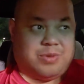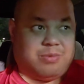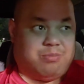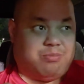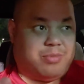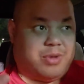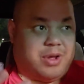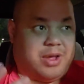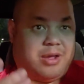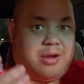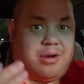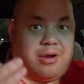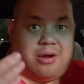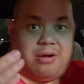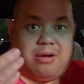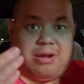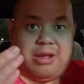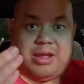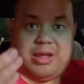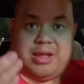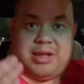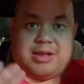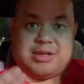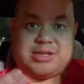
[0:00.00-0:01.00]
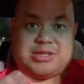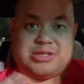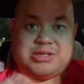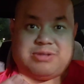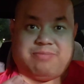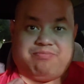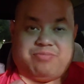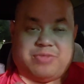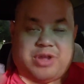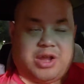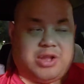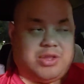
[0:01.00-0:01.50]
RAS.
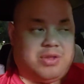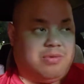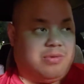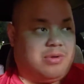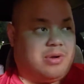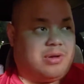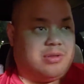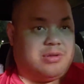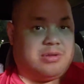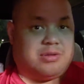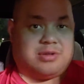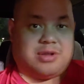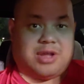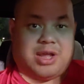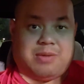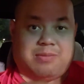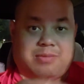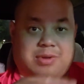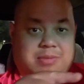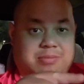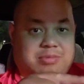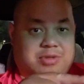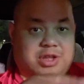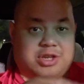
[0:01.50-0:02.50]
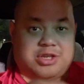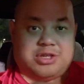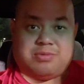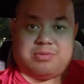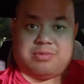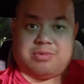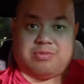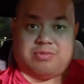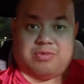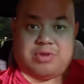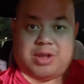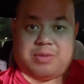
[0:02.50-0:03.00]
I do it all the time when I'm
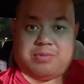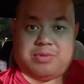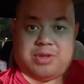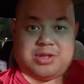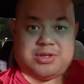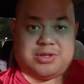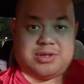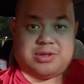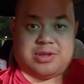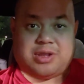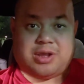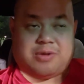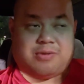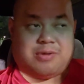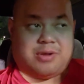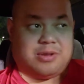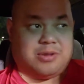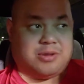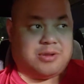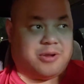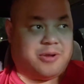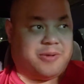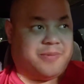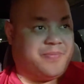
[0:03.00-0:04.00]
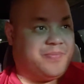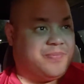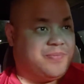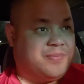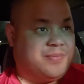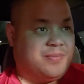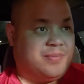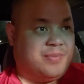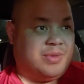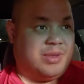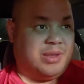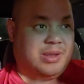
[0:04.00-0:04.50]
teaching Taekwondo.
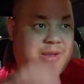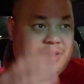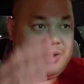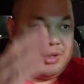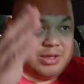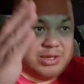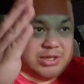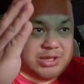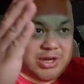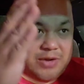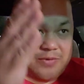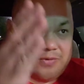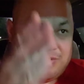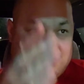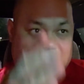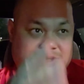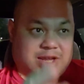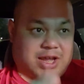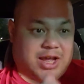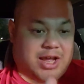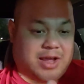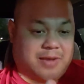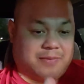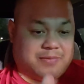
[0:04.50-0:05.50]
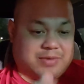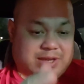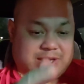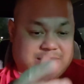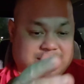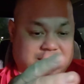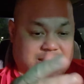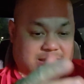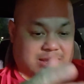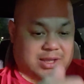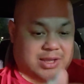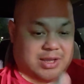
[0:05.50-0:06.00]
Several times I
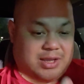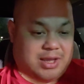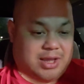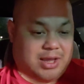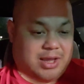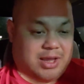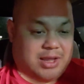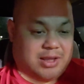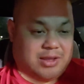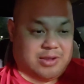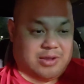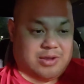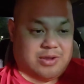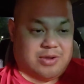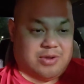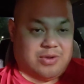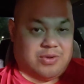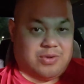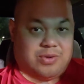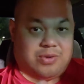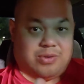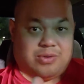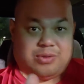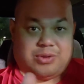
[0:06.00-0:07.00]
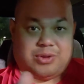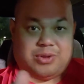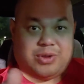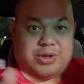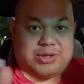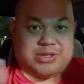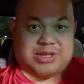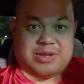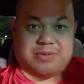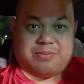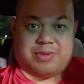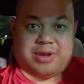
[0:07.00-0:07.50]
see the kid who
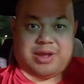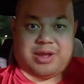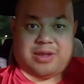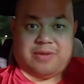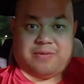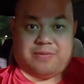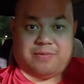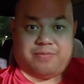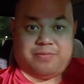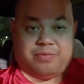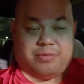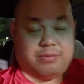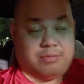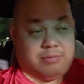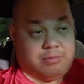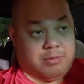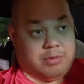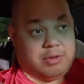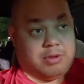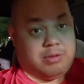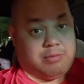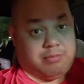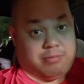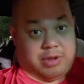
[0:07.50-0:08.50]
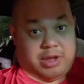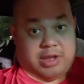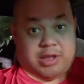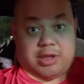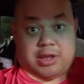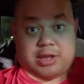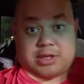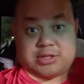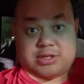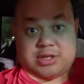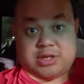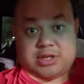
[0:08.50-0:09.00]
looks at my
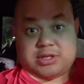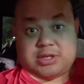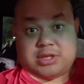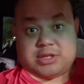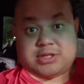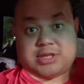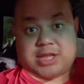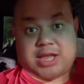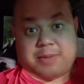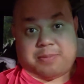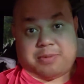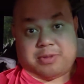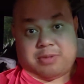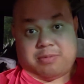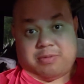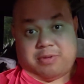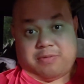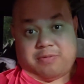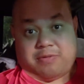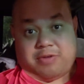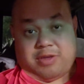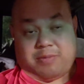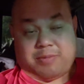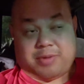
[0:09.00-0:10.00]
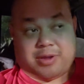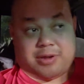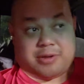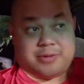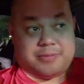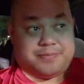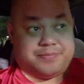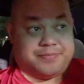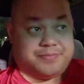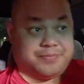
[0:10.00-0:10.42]
assistants, happen to be female,